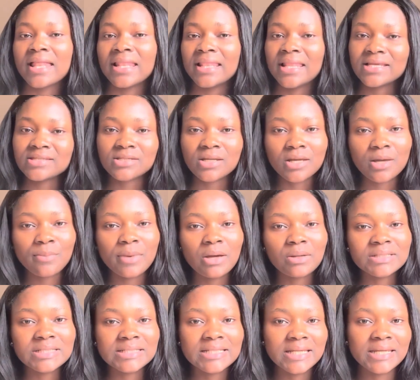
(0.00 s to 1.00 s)
Let's talk
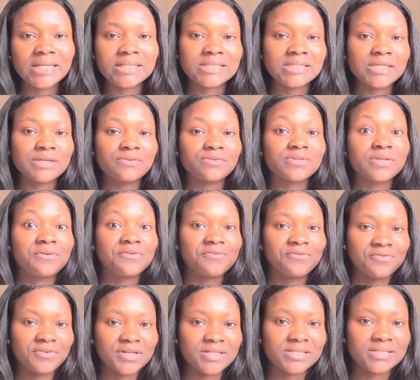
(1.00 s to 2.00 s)
about the negatives
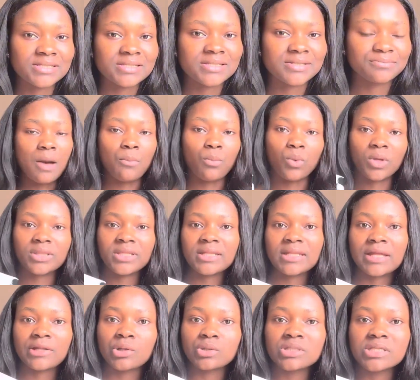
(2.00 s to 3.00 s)
first. One thing
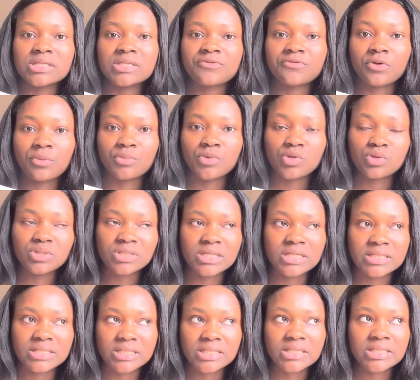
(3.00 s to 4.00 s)
I noticed from
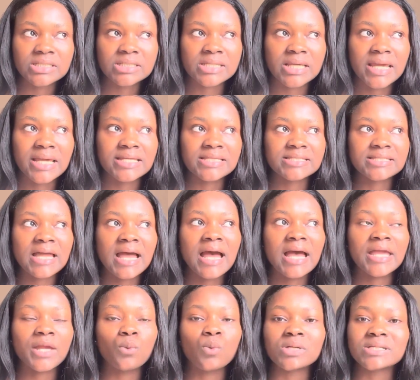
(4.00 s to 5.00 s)
using this is
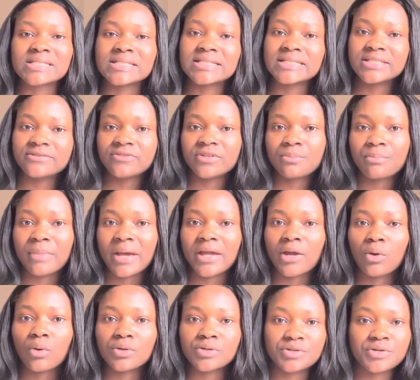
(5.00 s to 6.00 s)
that it was leaving my
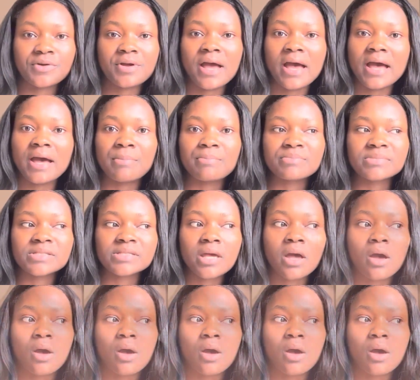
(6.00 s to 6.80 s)
underarms